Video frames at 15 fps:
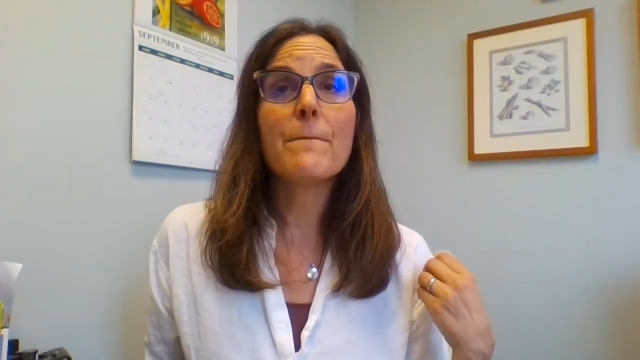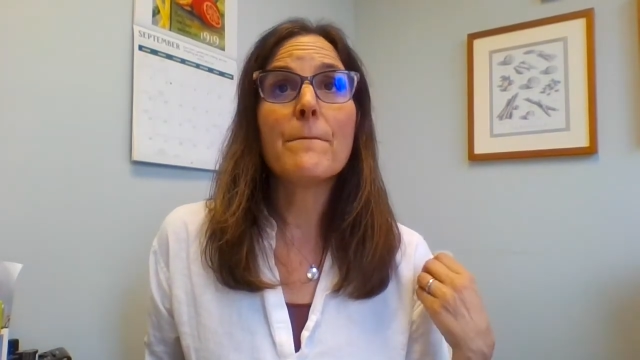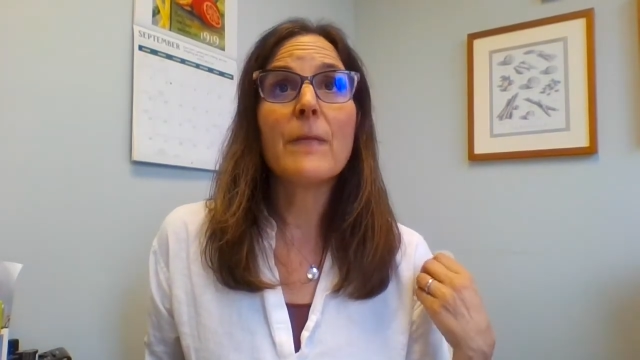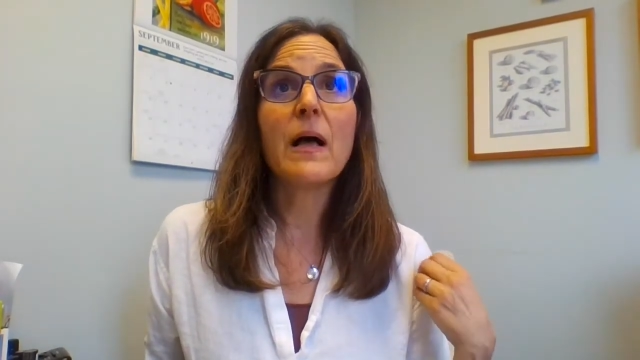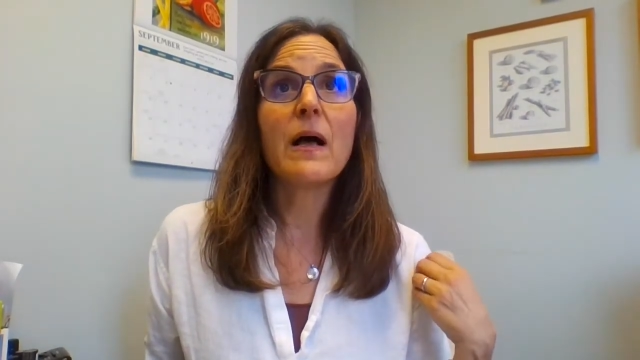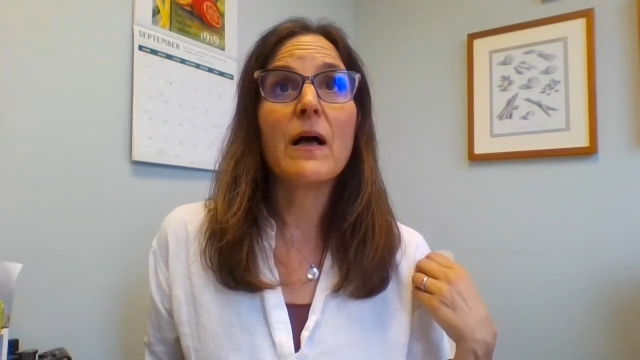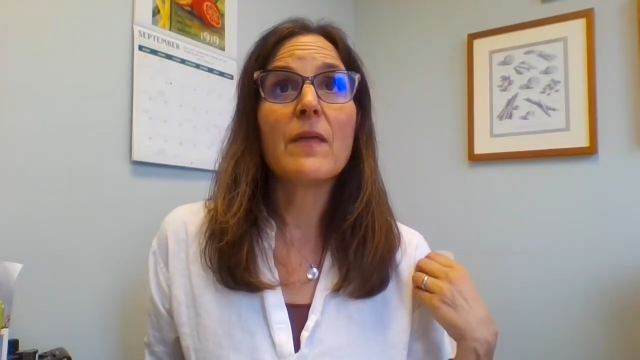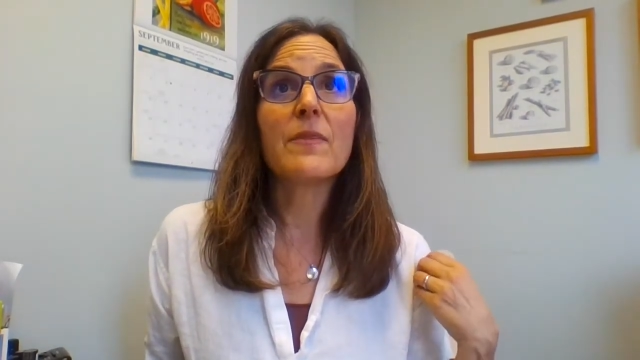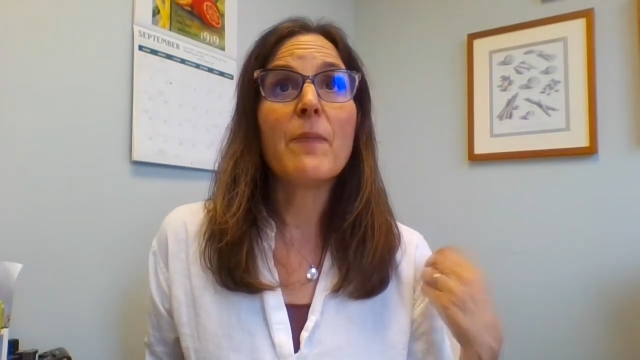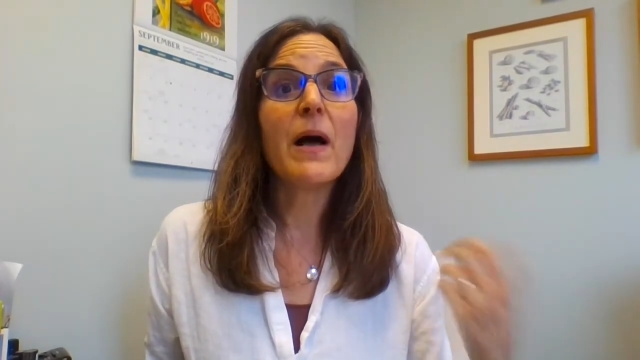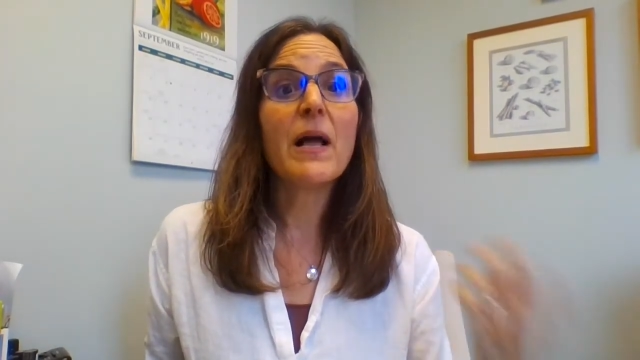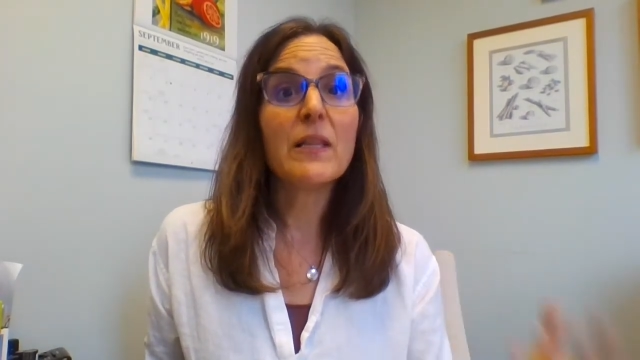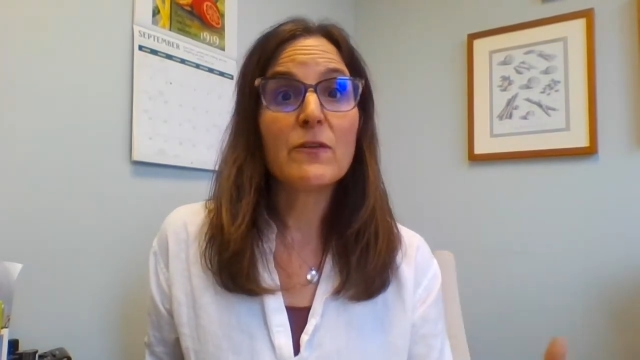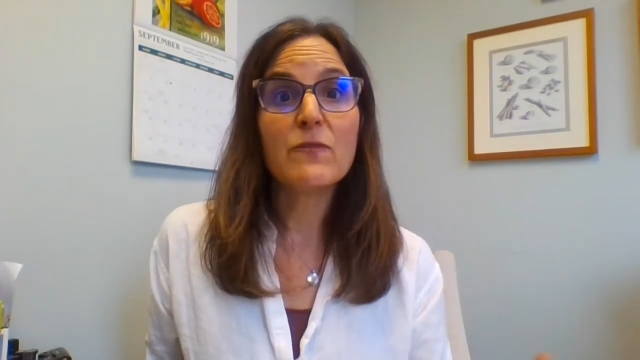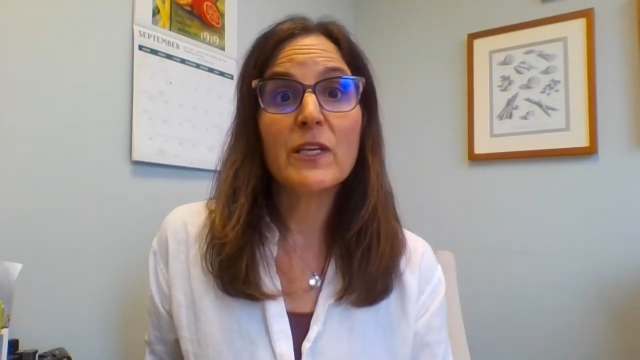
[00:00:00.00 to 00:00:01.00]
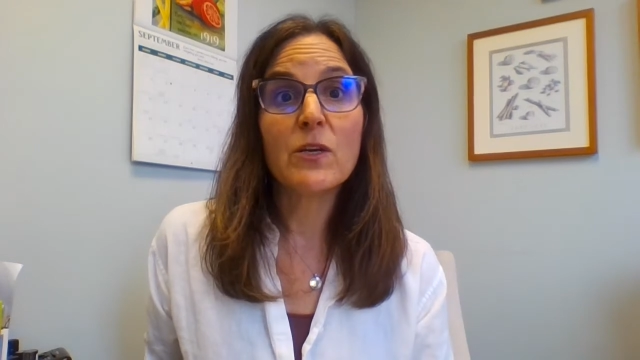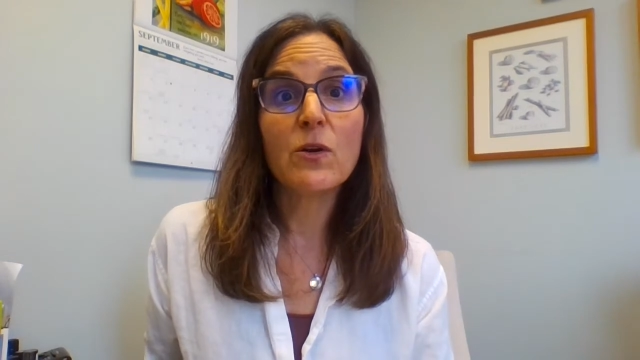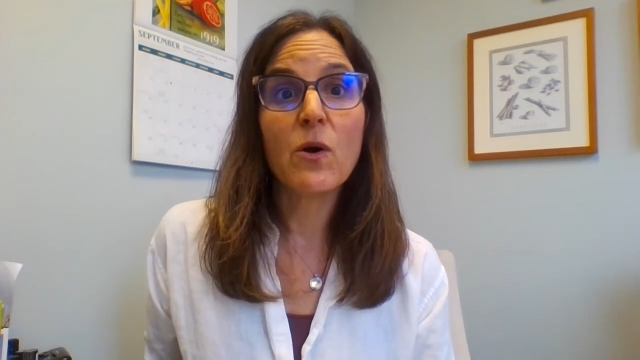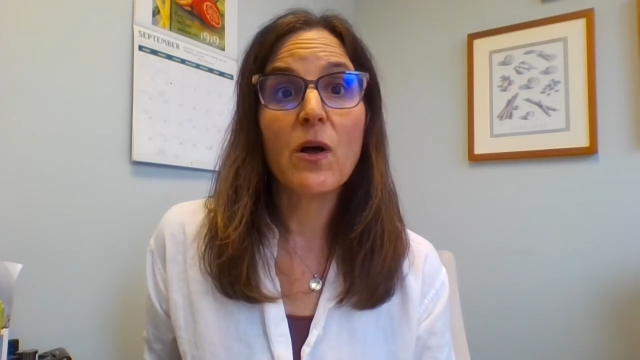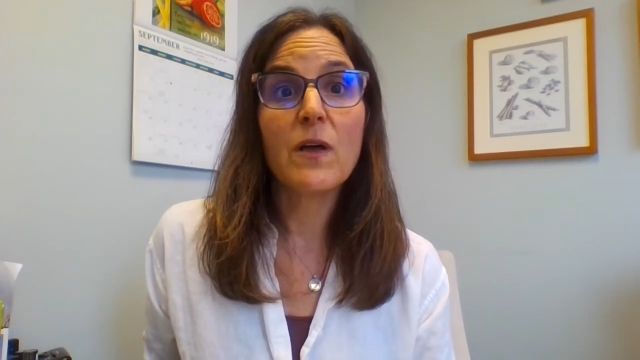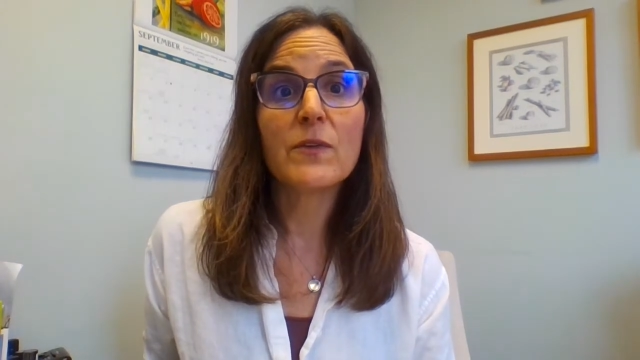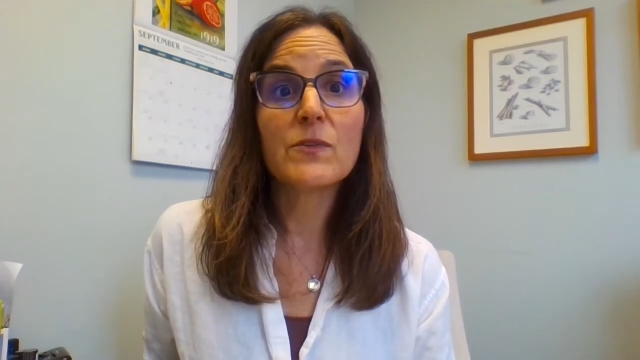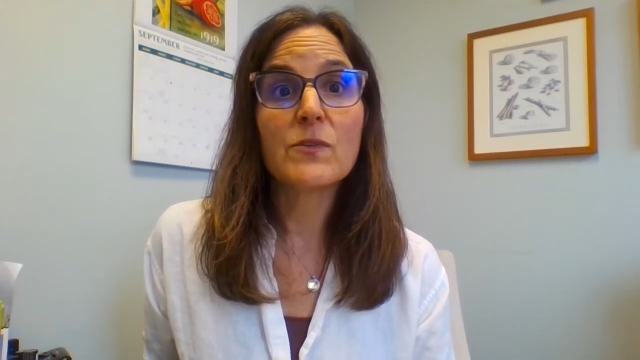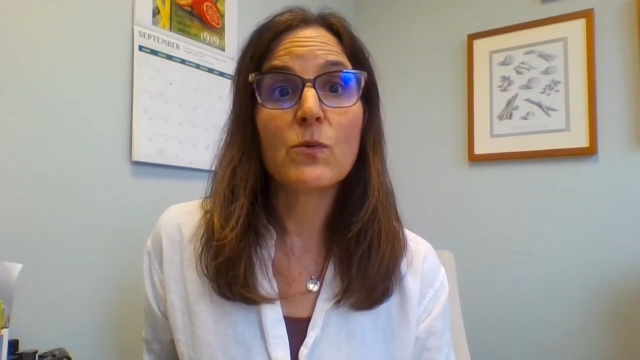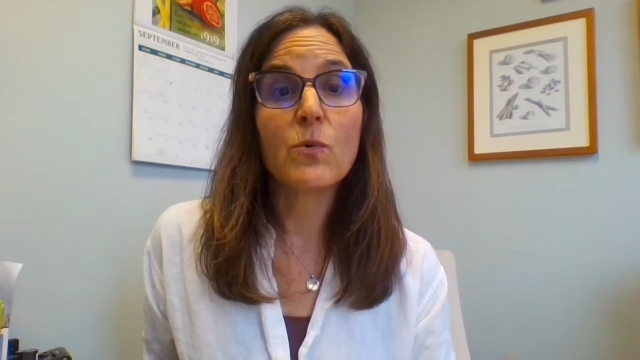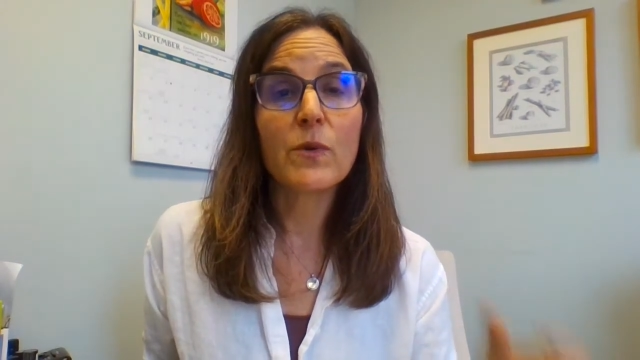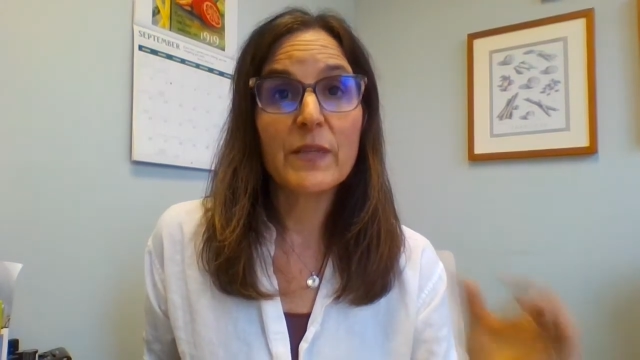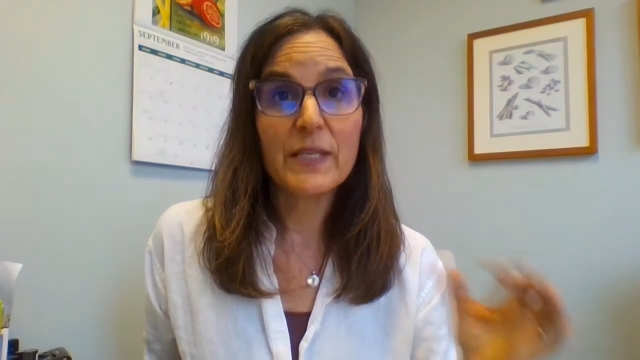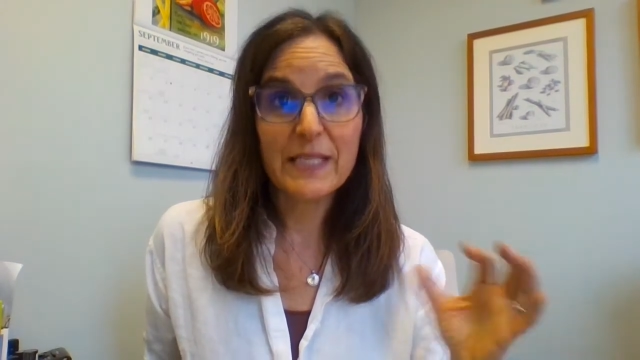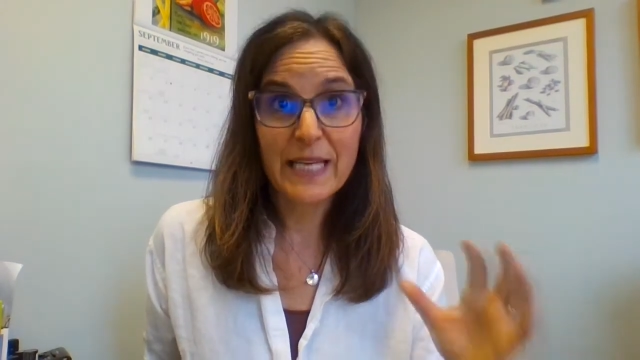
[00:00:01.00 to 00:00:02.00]
the polyphenols
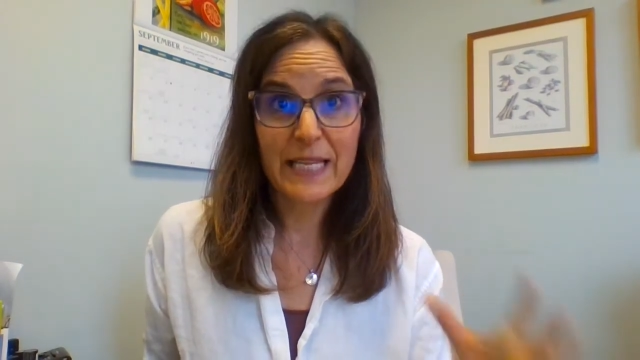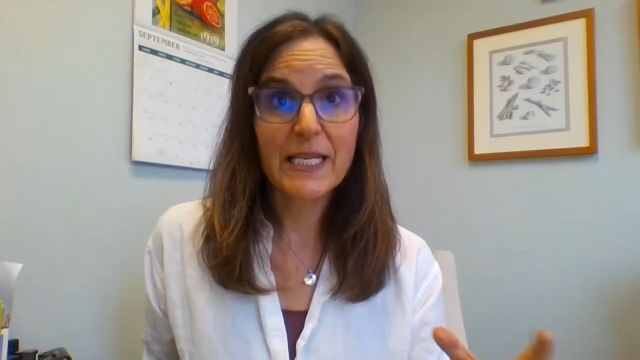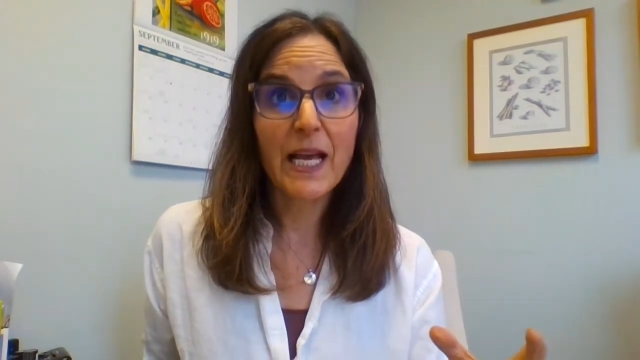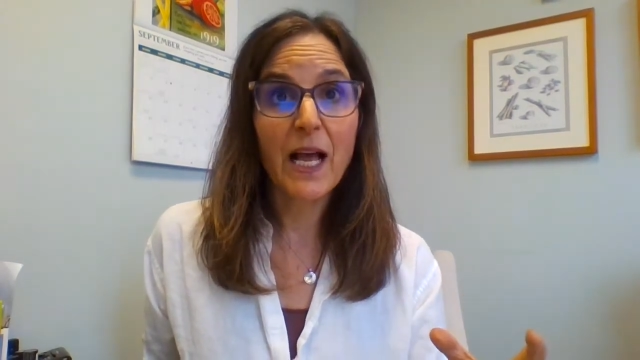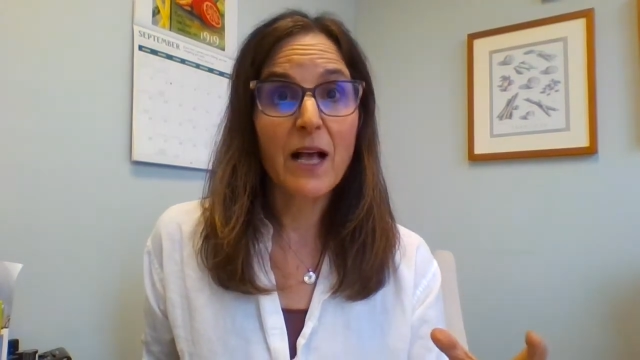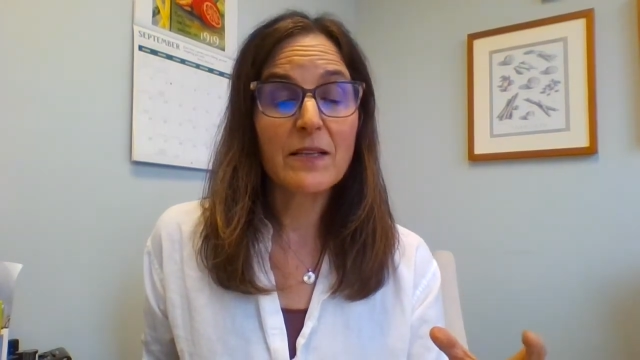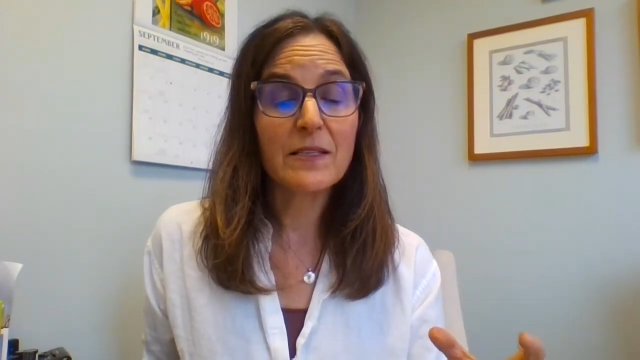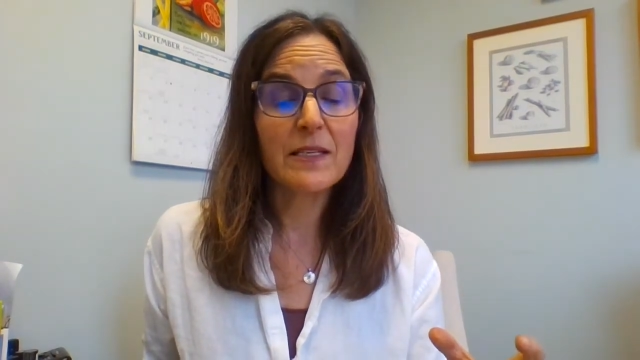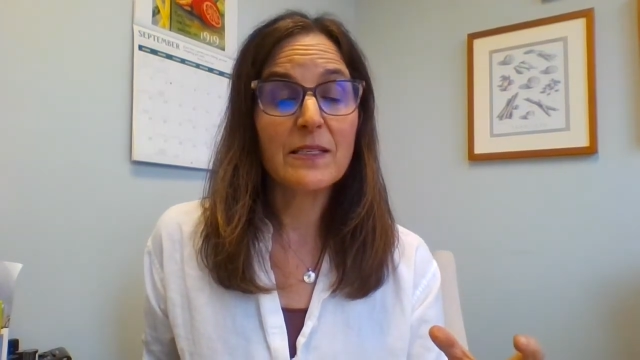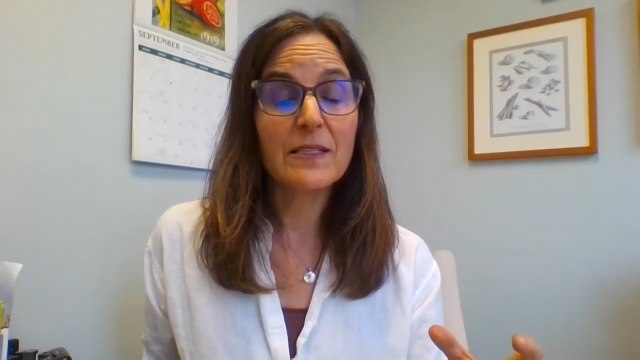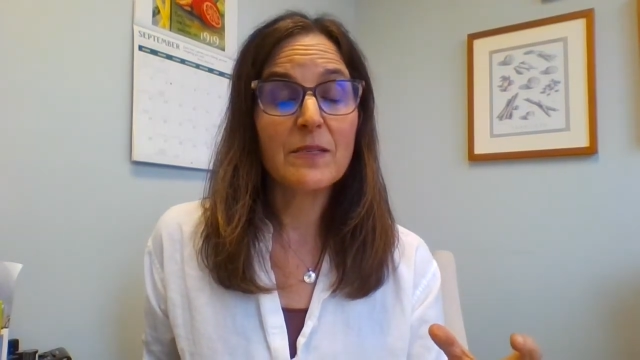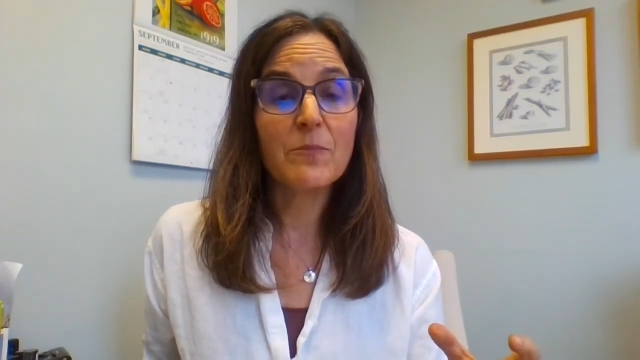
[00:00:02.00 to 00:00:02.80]
or these antioxidants